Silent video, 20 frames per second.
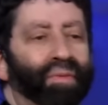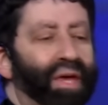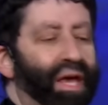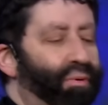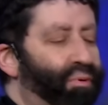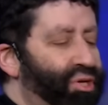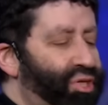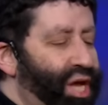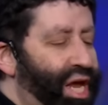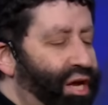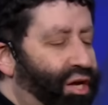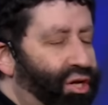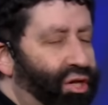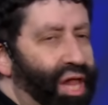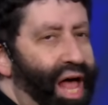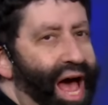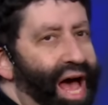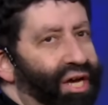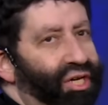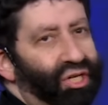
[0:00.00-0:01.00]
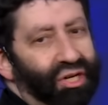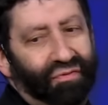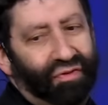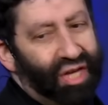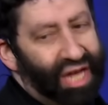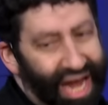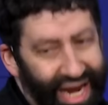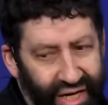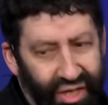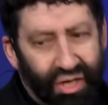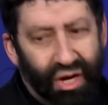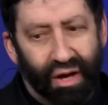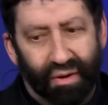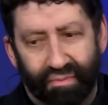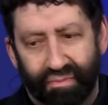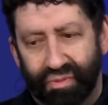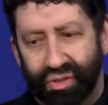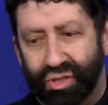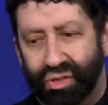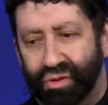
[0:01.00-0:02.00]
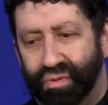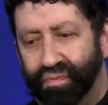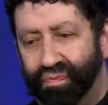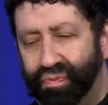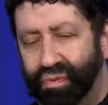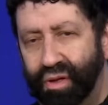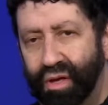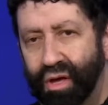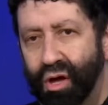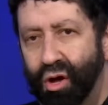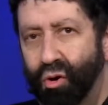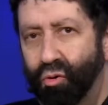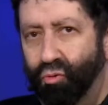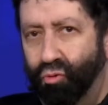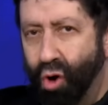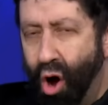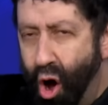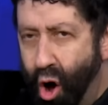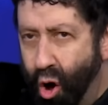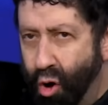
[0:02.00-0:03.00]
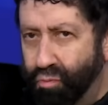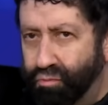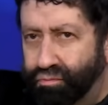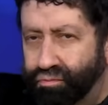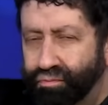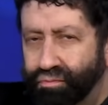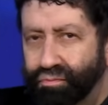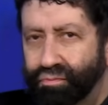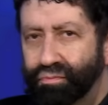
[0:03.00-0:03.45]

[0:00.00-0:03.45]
It was a clash of kingdoms Rome,